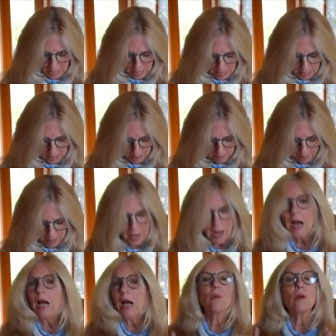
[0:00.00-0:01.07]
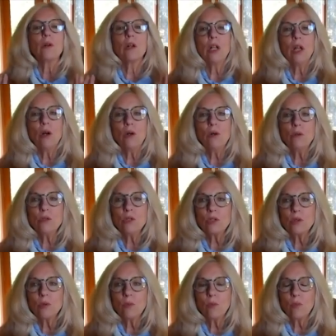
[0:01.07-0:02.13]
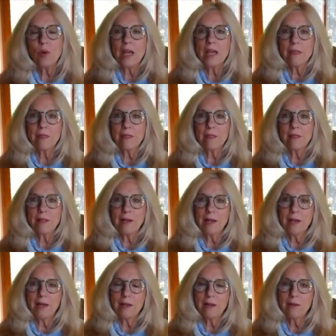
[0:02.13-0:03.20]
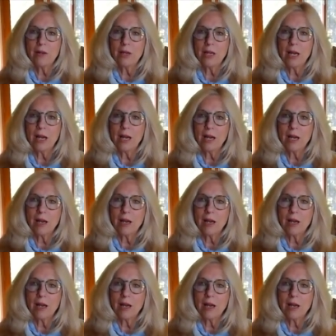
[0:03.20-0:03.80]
Um, I will close with uh, a,